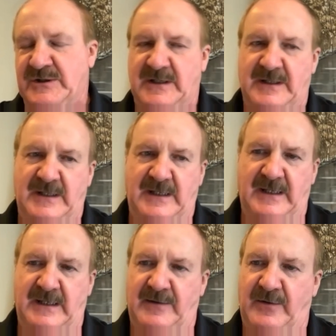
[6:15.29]
and
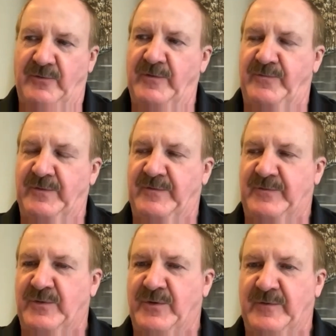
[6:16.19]
the grocery
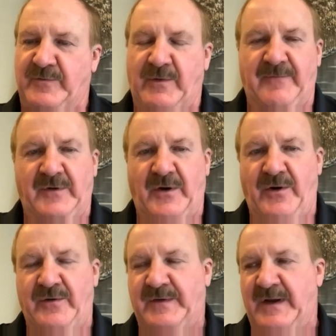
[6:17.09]
stores are having a
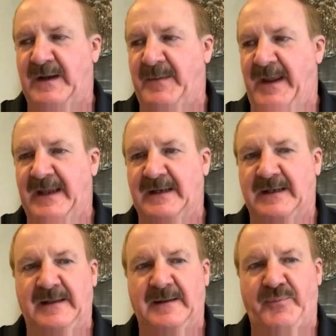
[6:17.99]
hard time
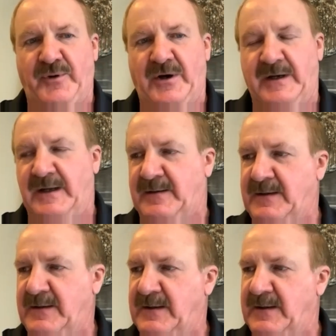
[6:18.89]
handling the product,
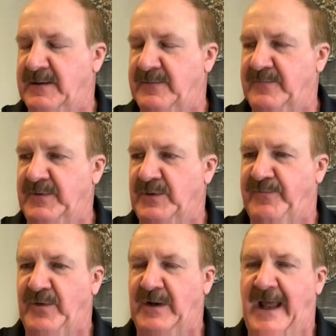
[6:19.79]

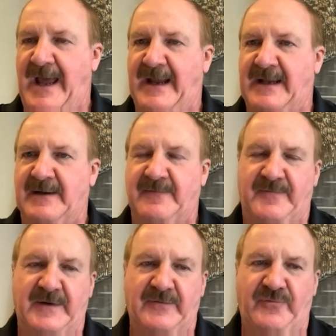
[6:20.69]
for lack
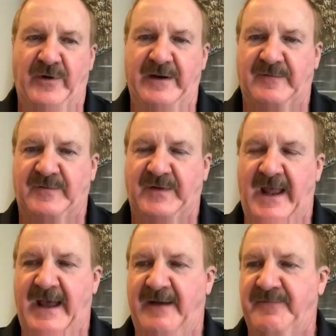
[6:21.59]
of trained staff.